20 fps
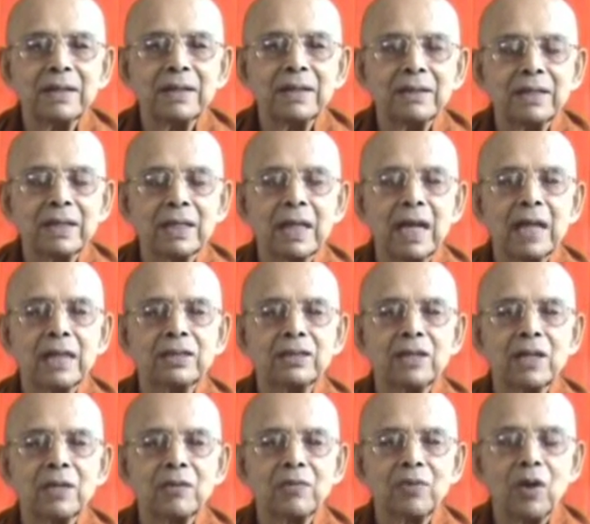the rise
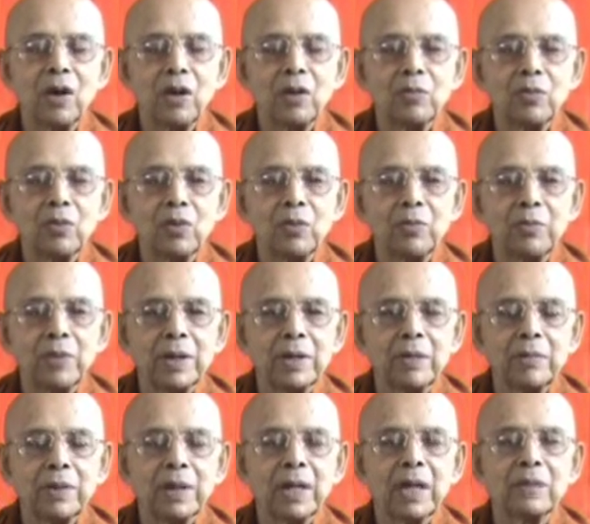and fall
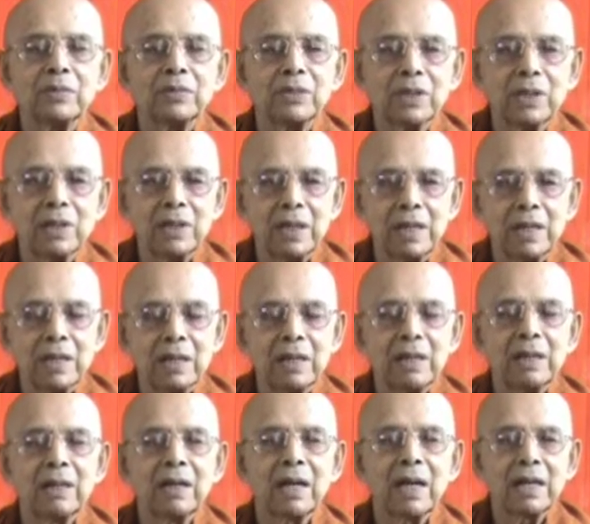movement becomes
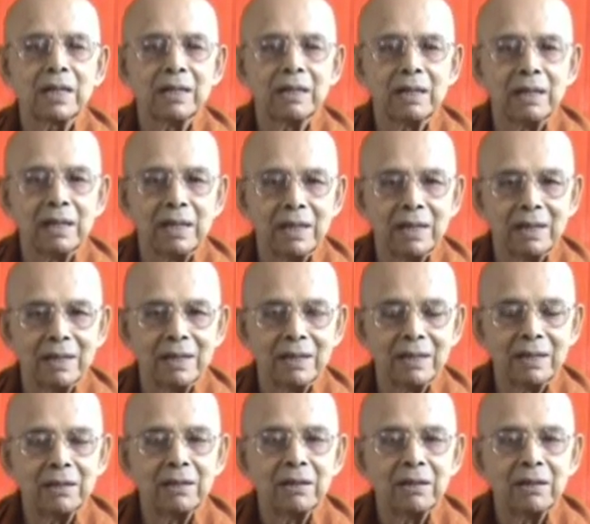clearer and clearer.